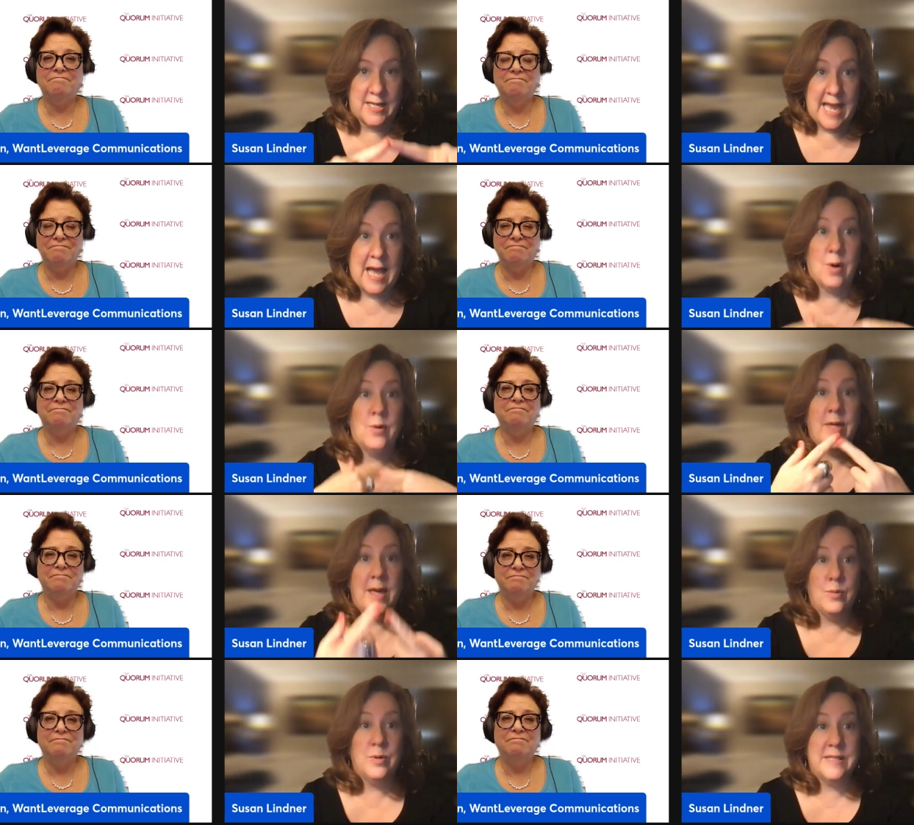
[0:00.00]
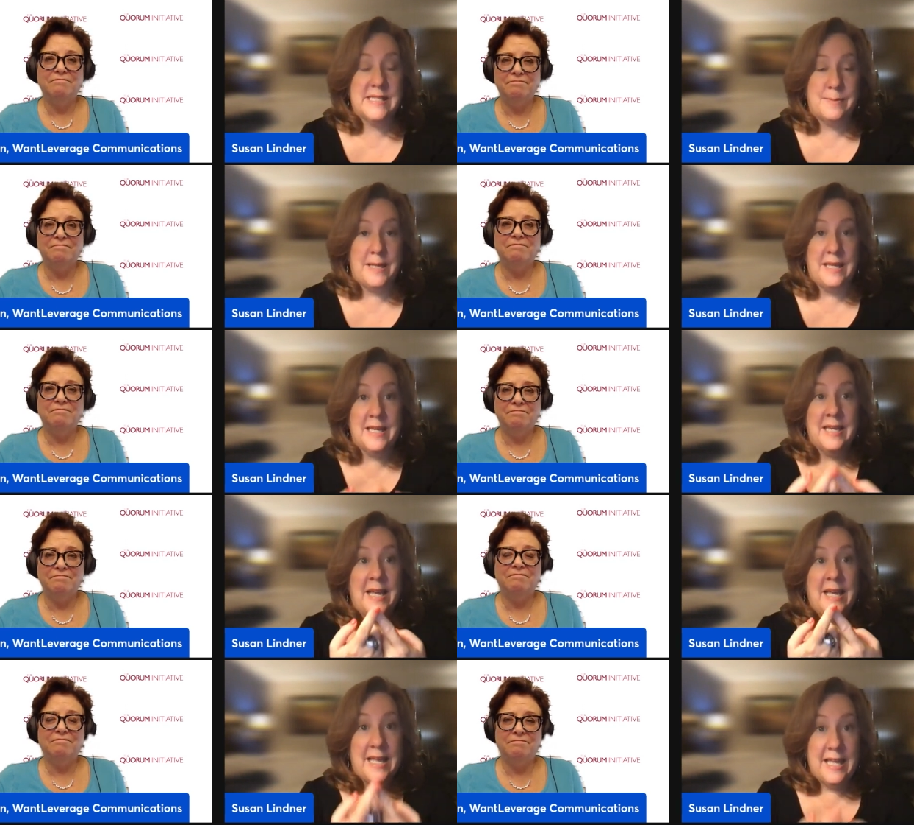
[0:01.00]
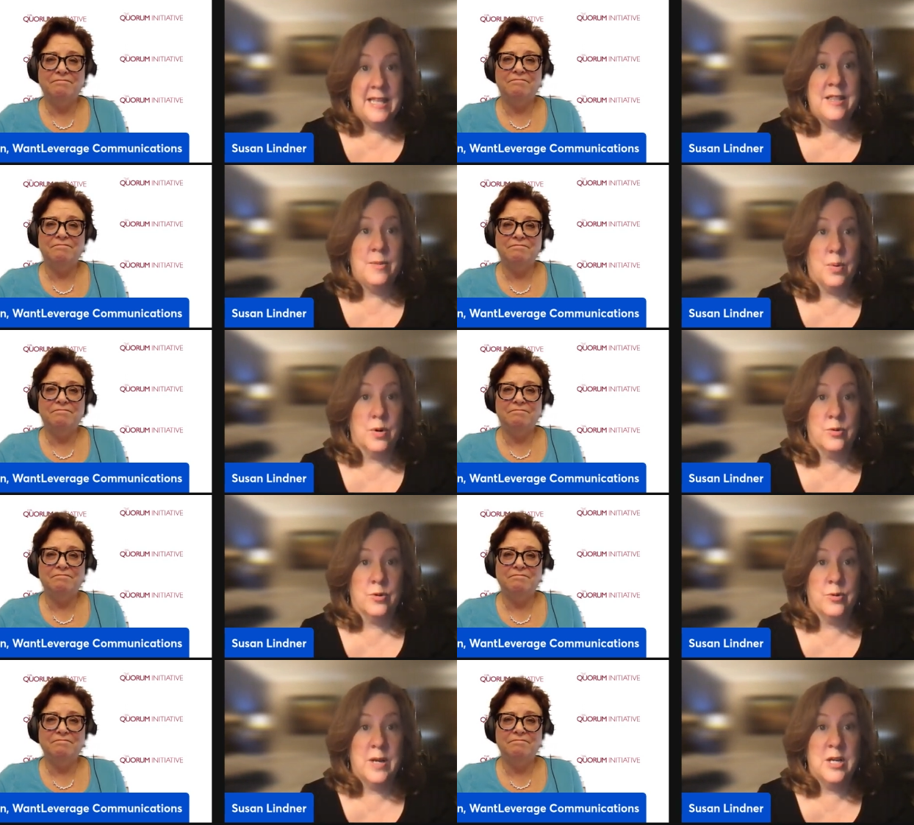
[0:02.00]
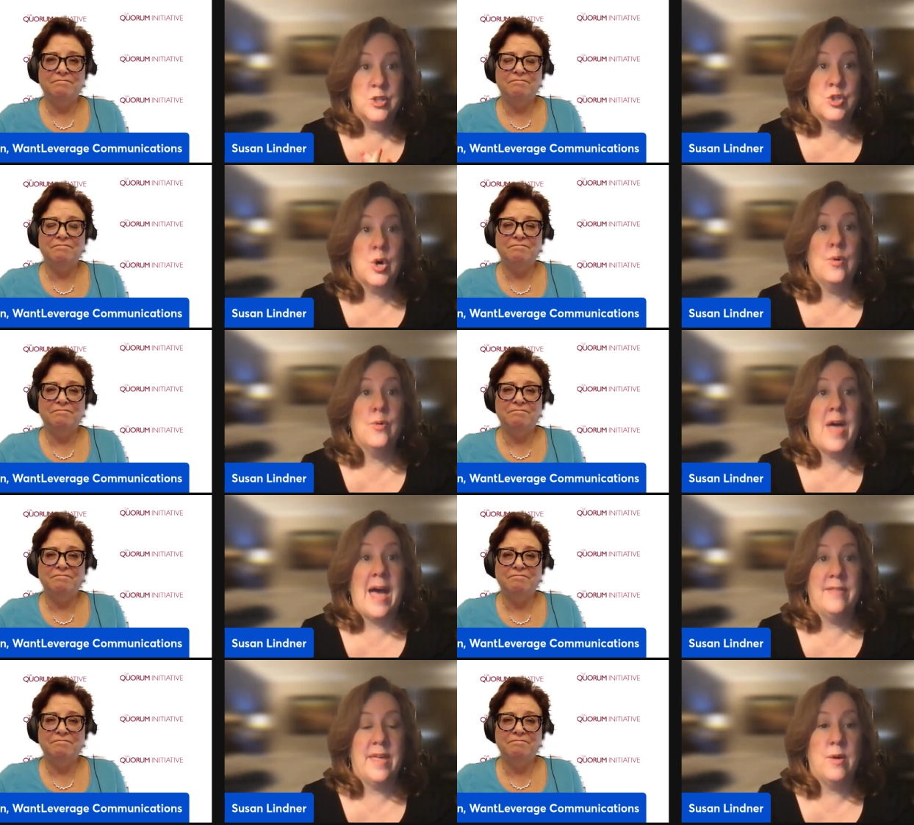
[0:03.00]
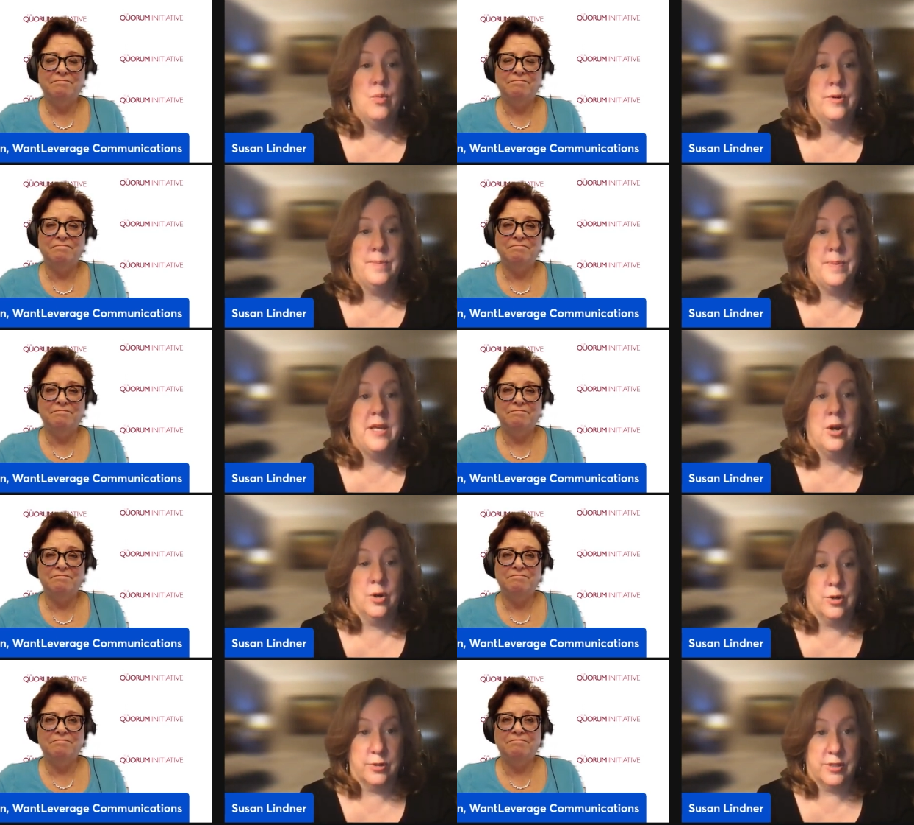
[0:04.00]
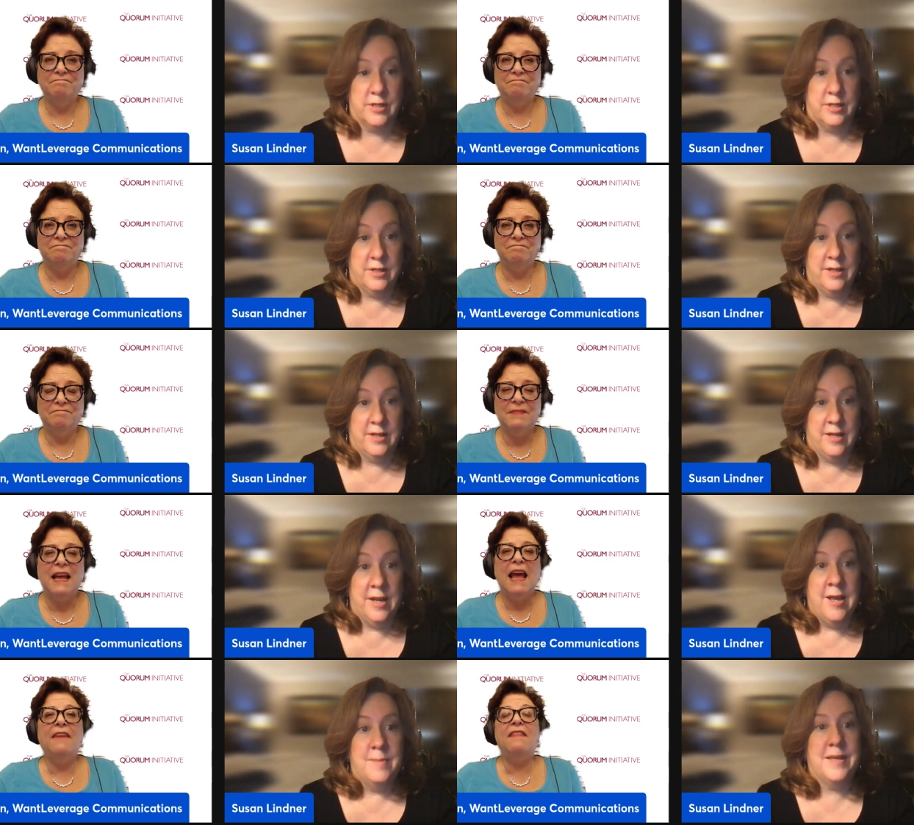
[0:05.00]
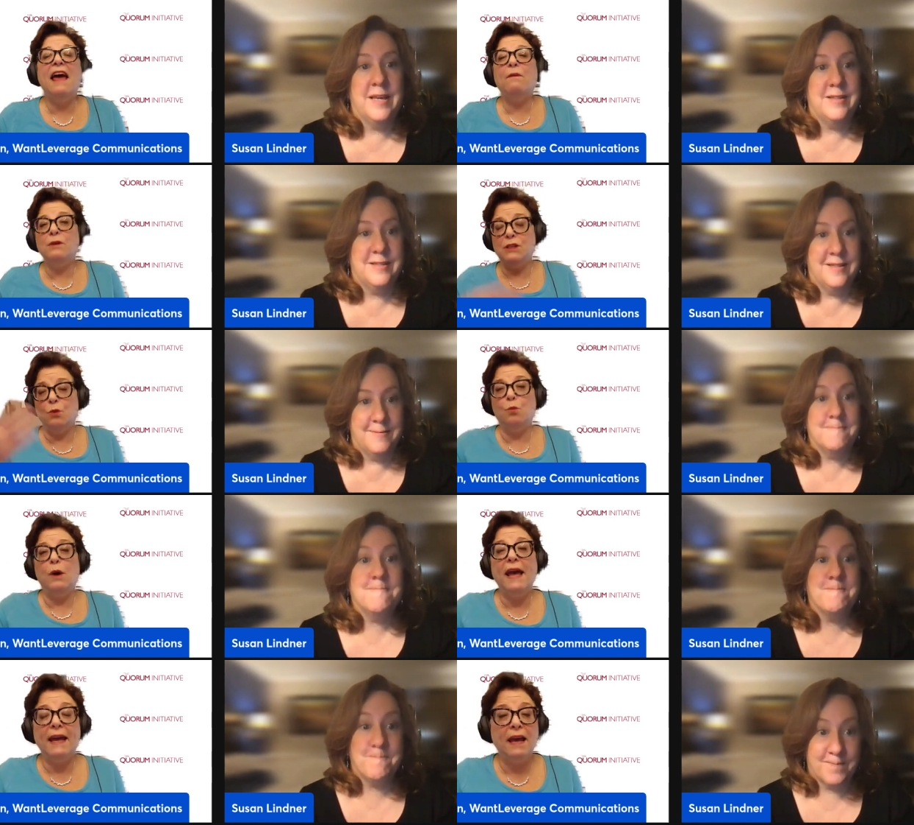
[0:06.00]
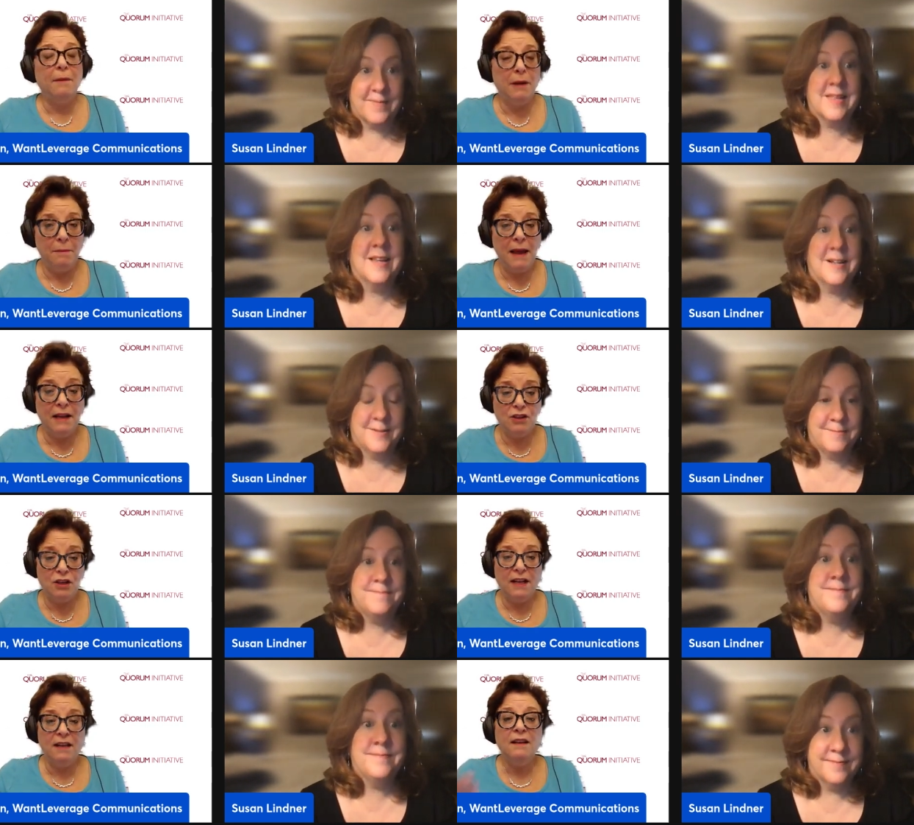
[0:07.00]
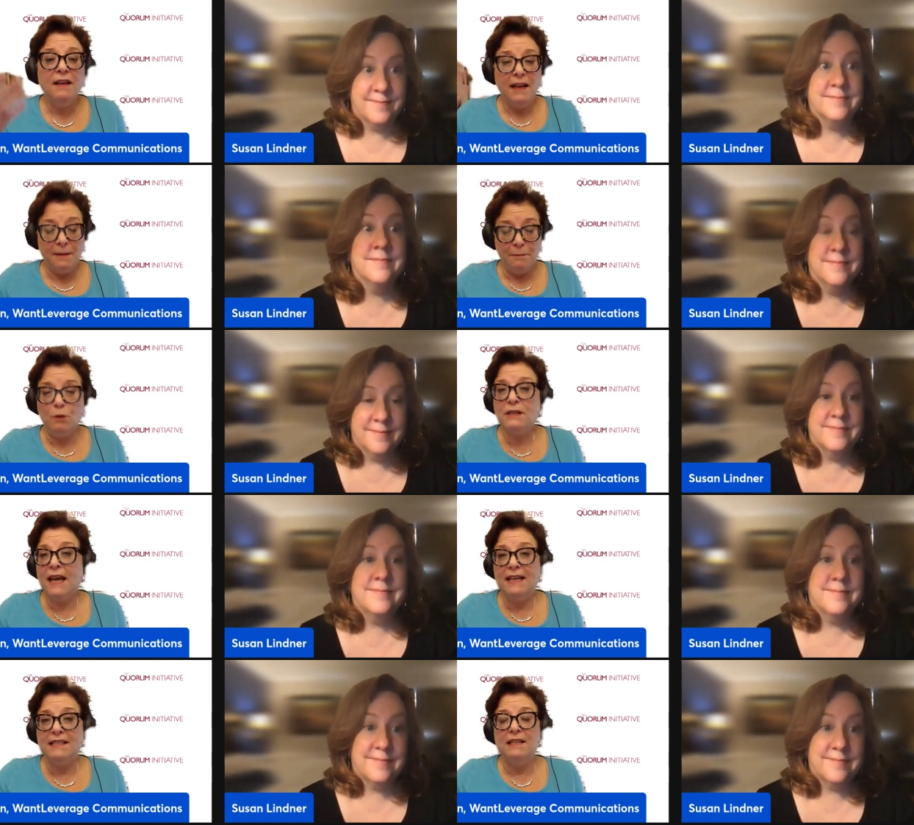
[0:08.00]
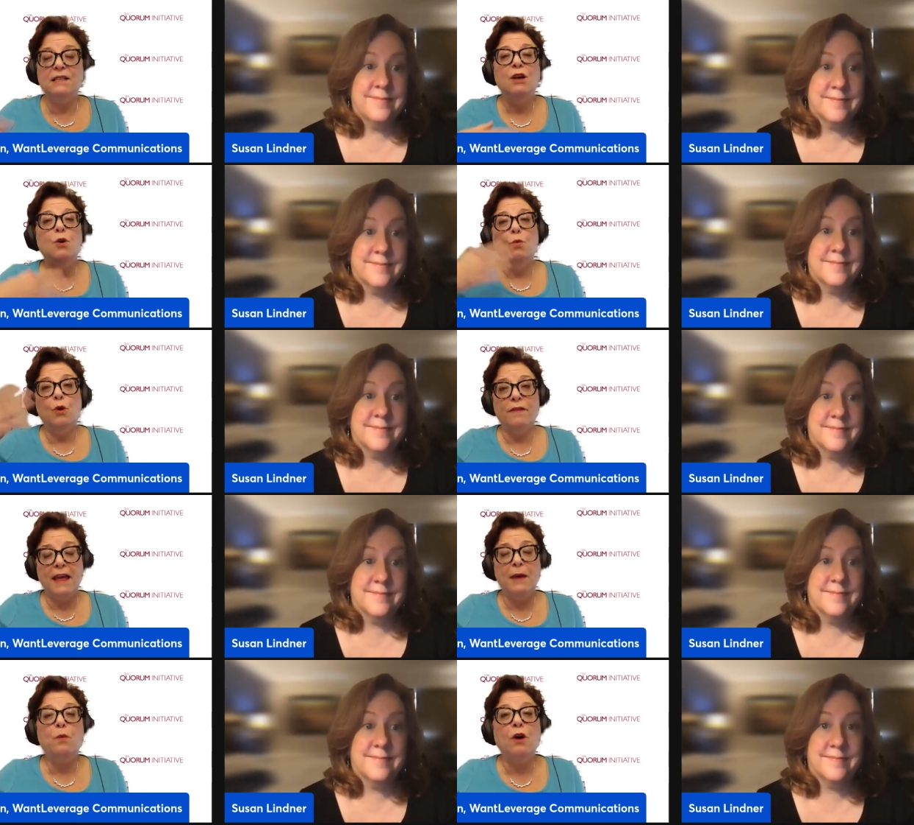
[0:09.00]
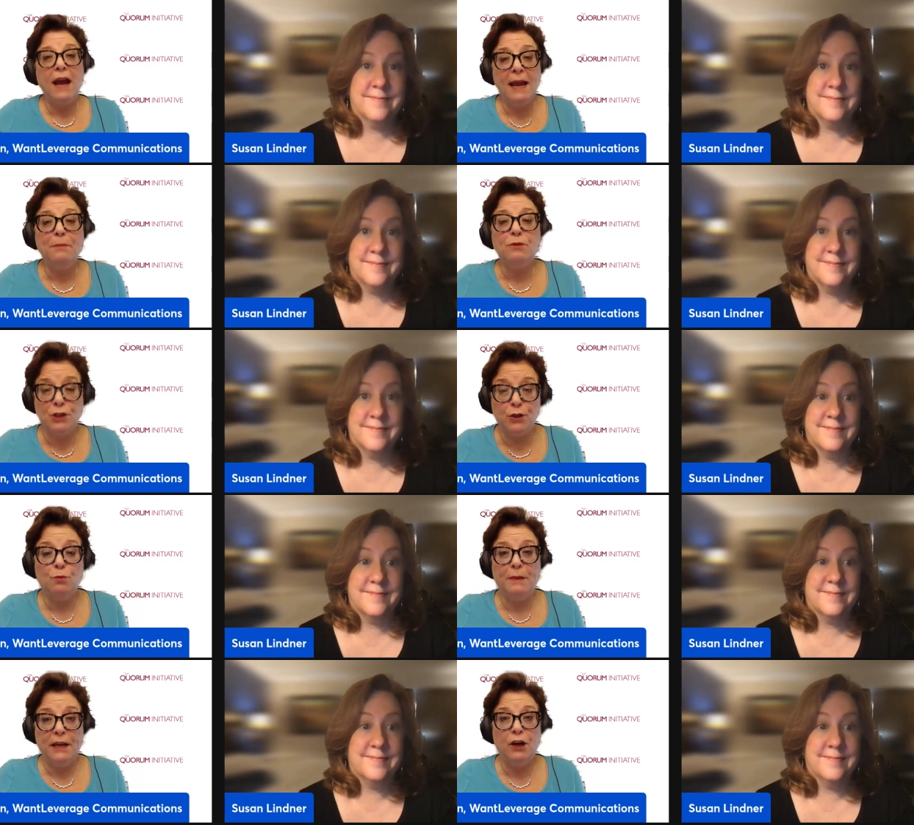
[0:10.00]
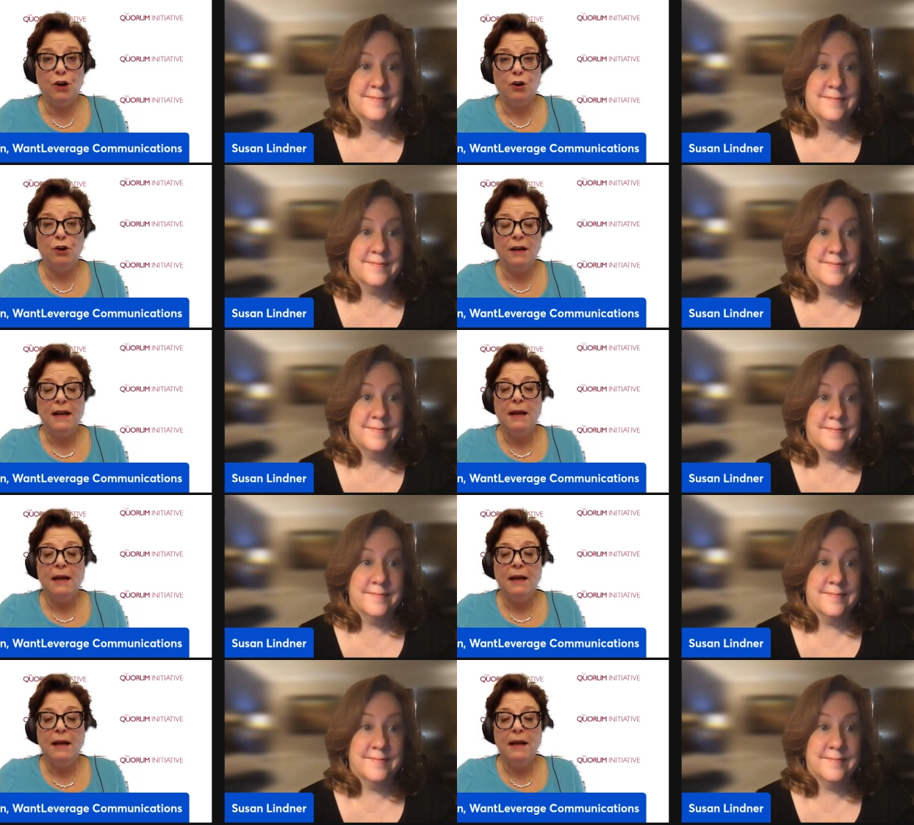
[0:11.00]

Speaker 1: how they would speak in the boardroom so that they would be heard.
Speaker 2: And that was the way I'm imagining in most cases where they were able to be heard,